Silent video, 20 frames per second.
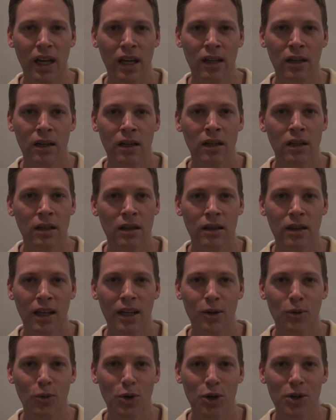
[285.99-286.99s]
and
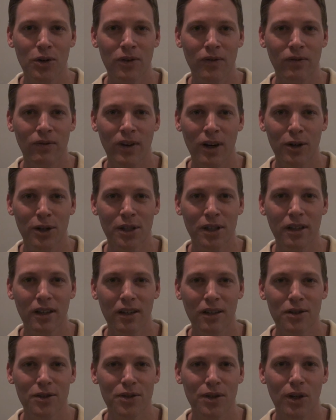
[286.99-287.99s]
they weren't very
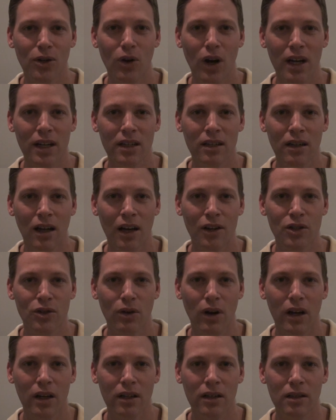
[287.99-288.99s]
good, so I did not
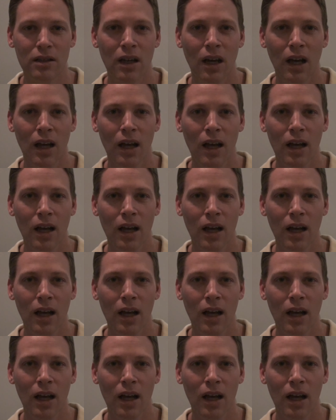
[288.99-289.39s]
try it.